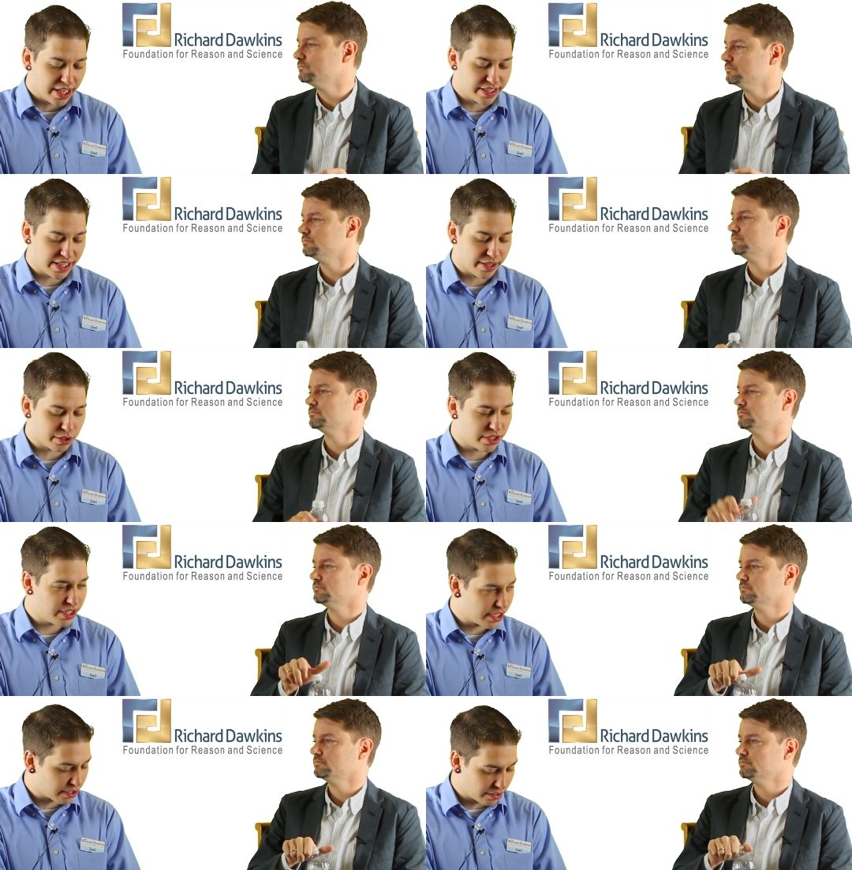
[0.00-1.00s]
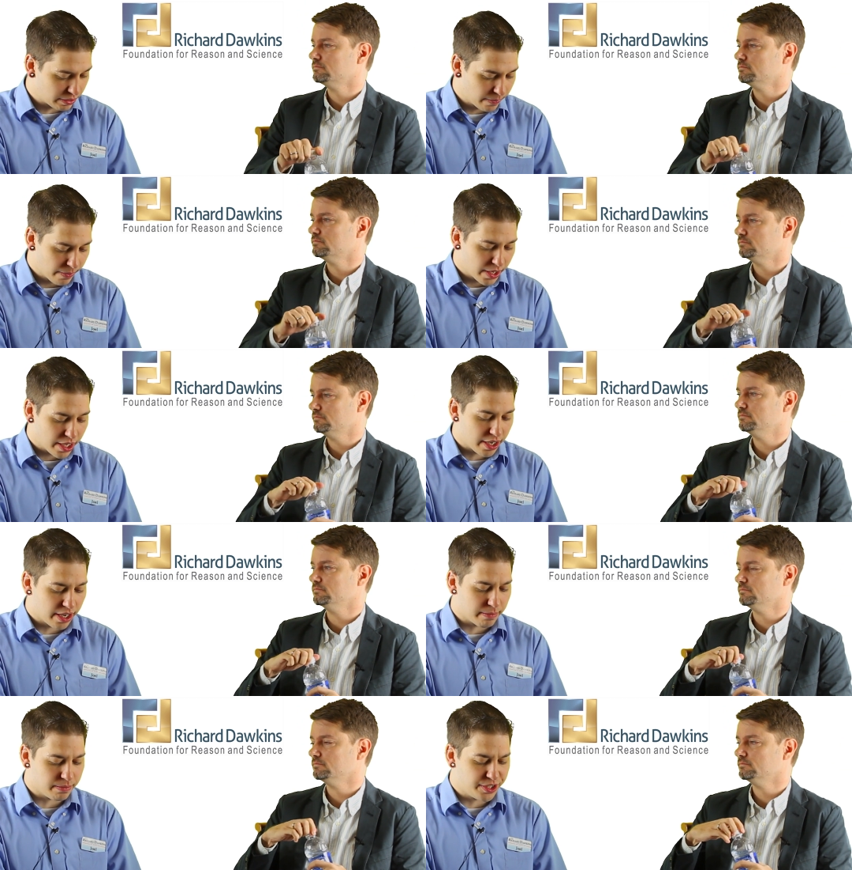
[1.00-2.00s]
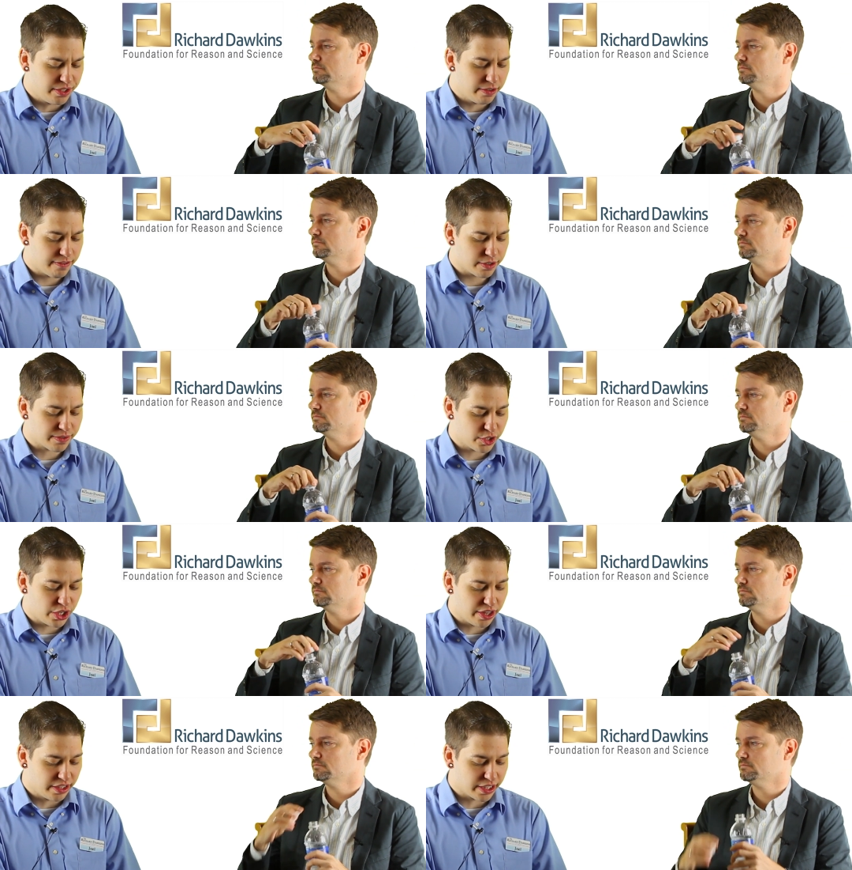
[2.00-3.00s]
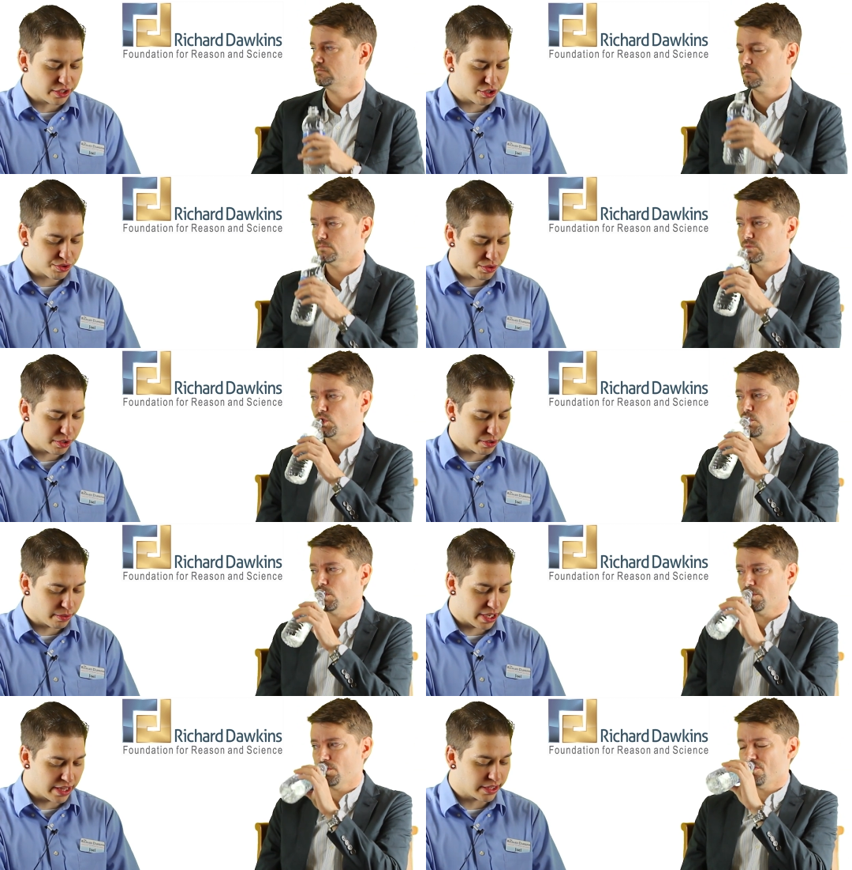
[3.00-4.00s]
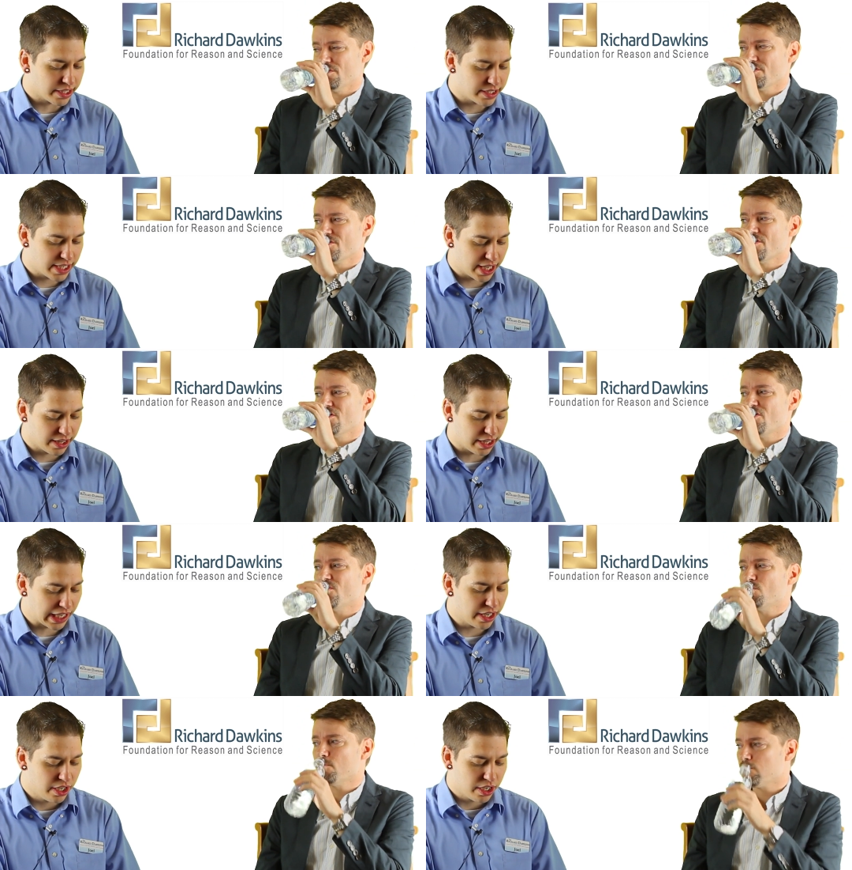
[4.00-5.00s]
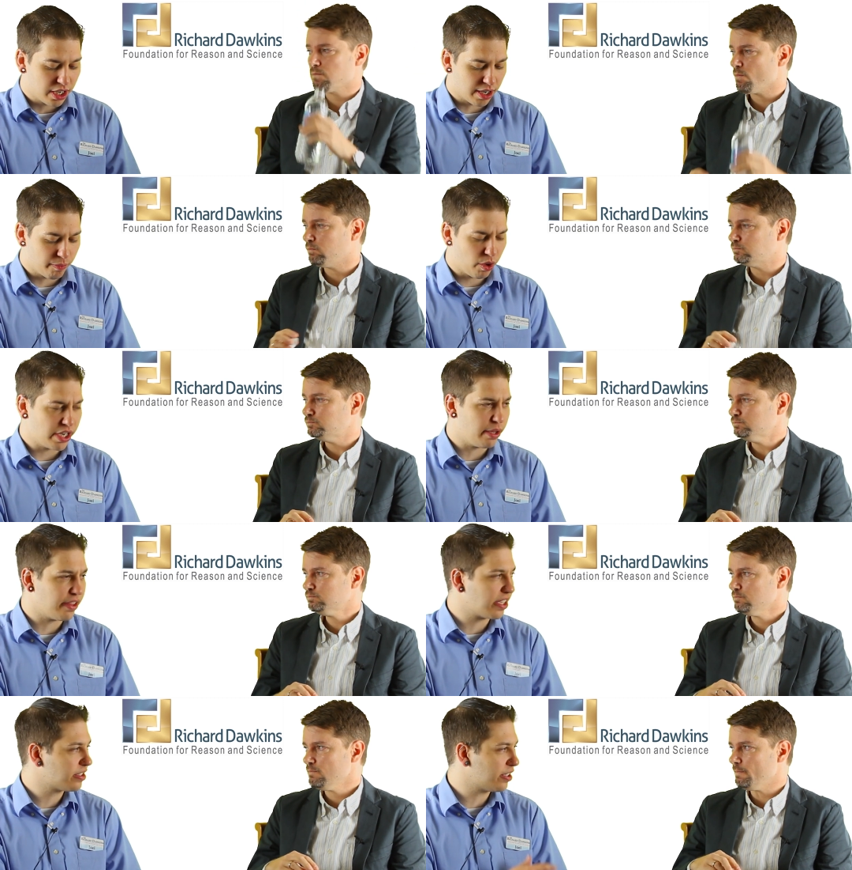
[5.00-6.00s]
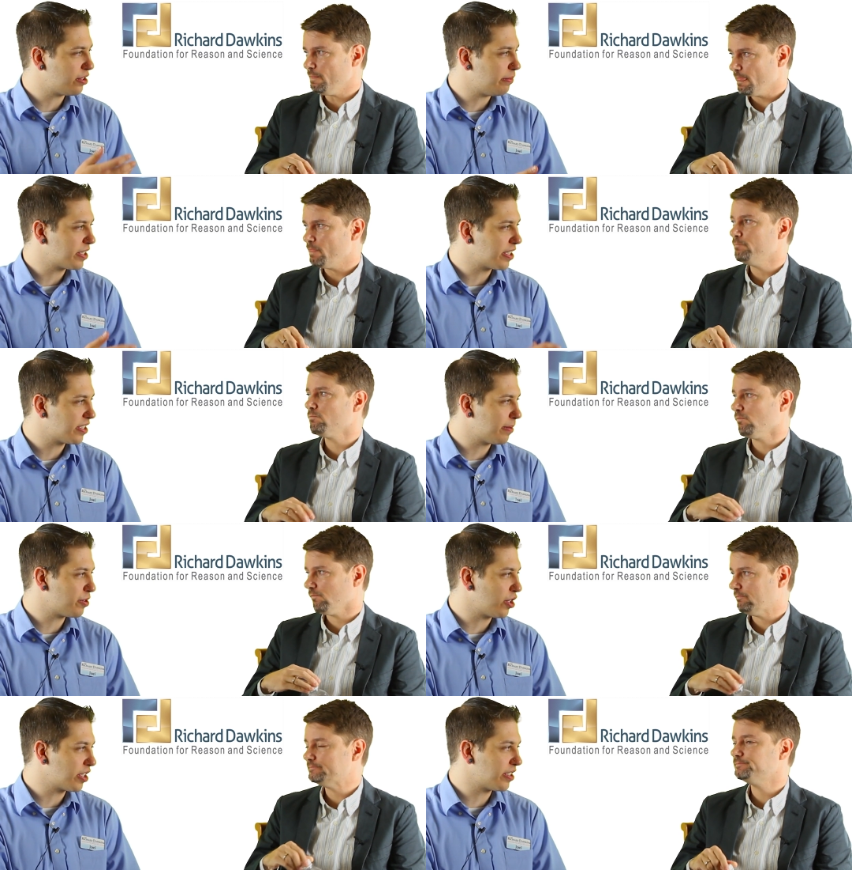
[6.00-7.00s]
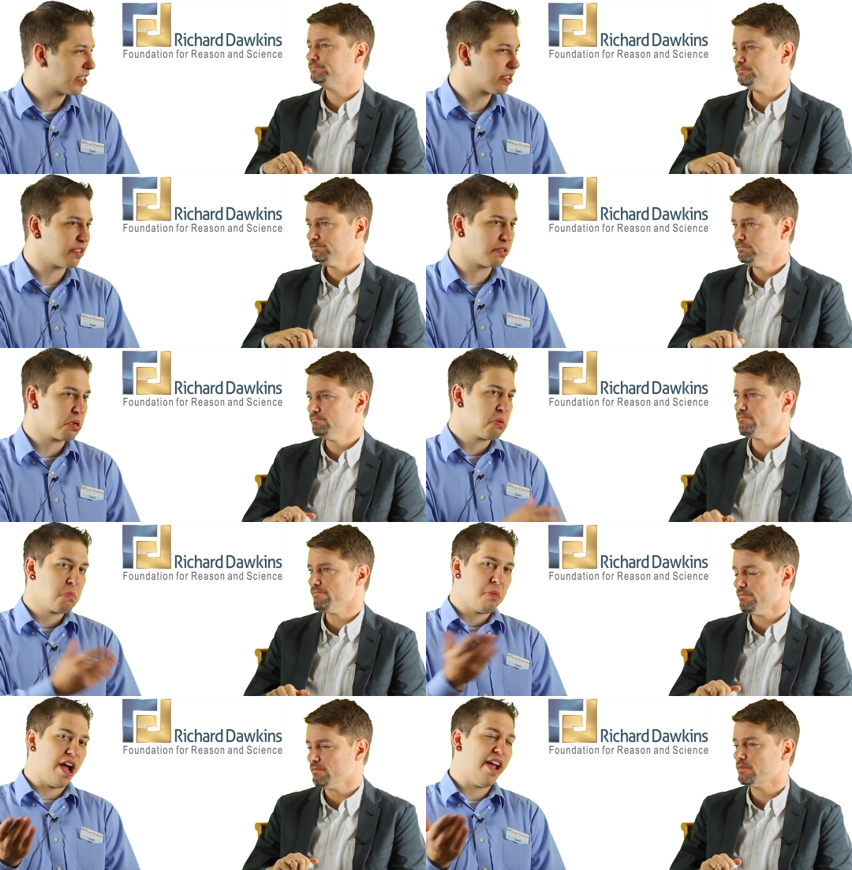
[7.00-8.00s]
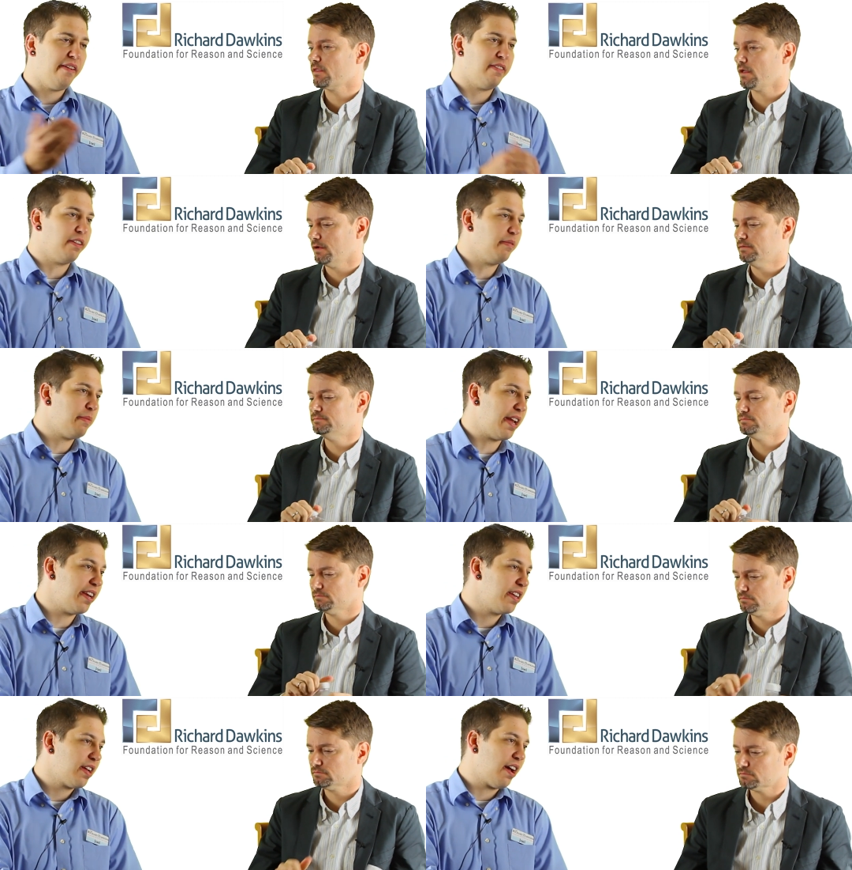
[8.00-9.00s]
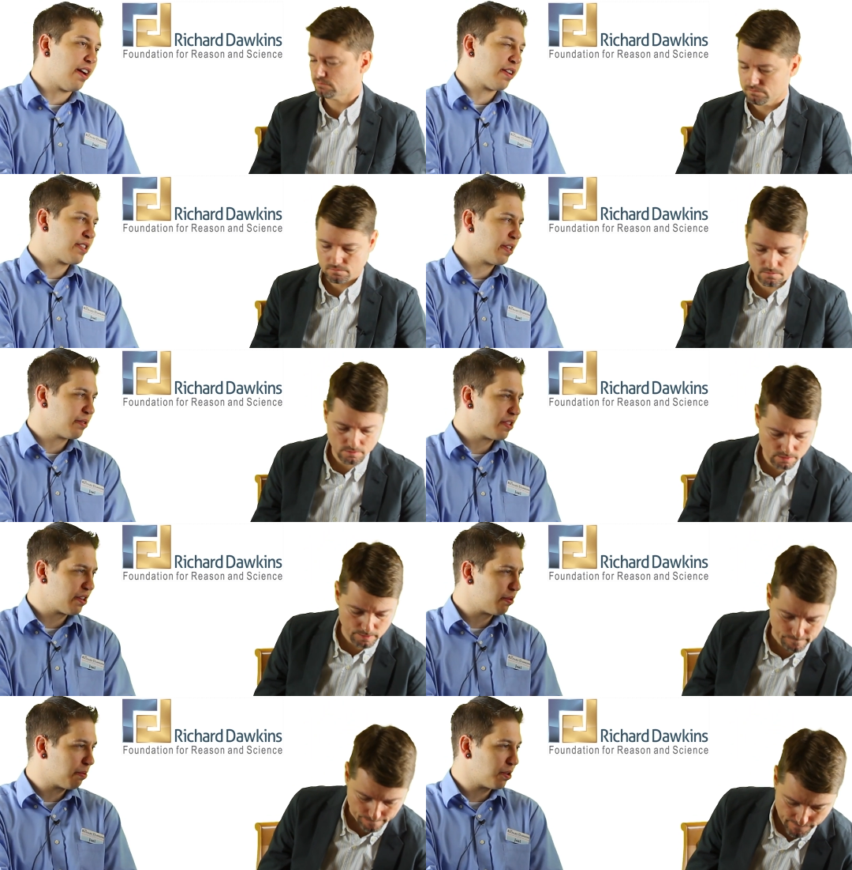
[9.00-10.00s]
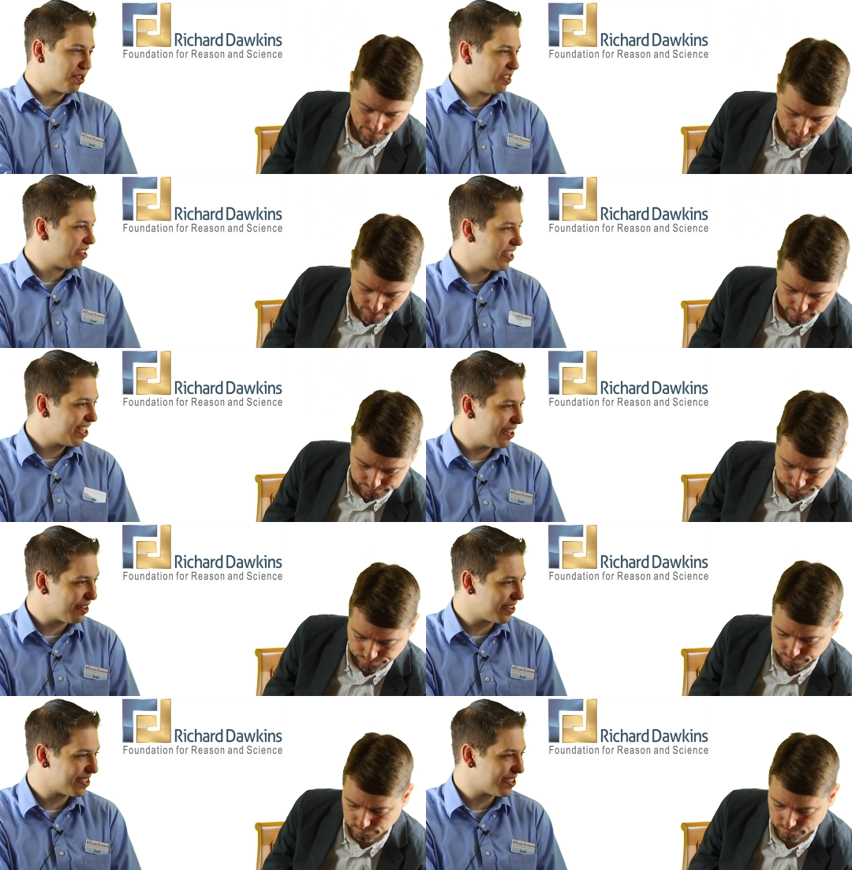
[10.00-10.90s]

Speaker 1: is that they're cynical. Mm. Um, first of all, do you think that's true? And then secondly, um, why do you think such a misconception exists? Because I haven't met uh, a single cynical person here at